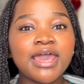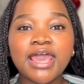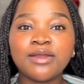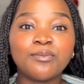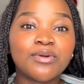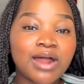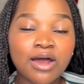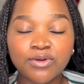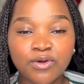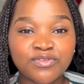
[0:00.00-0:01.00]
and
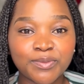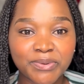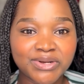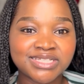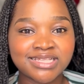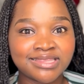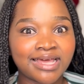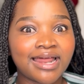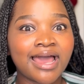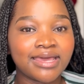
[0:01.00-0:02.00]
proud of the person
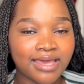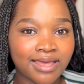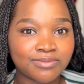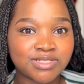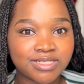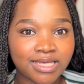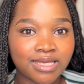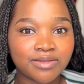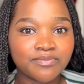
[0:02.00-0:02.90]
that I am today.